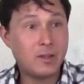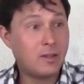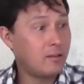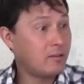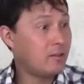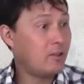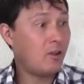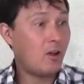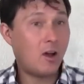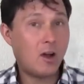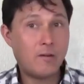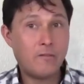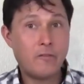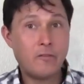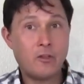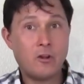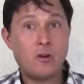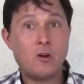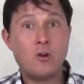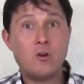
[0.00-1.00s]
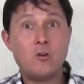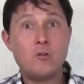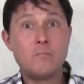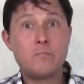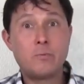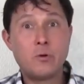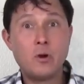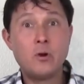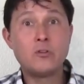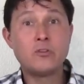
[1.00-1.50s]
because they offer their
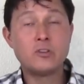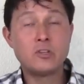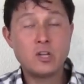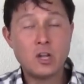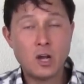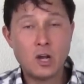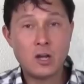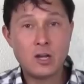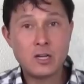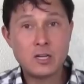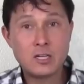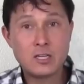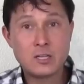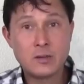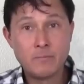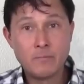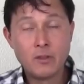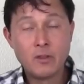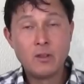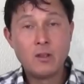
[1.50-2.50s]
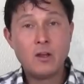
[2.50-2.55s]
own pros and cons.